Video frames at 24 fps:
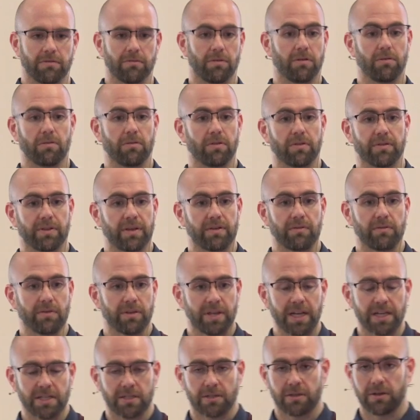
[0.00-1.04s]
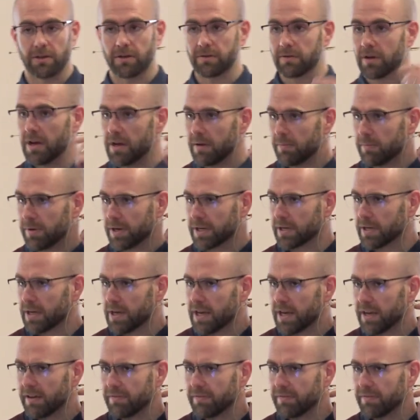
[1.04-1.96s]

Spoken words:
well, that's good. But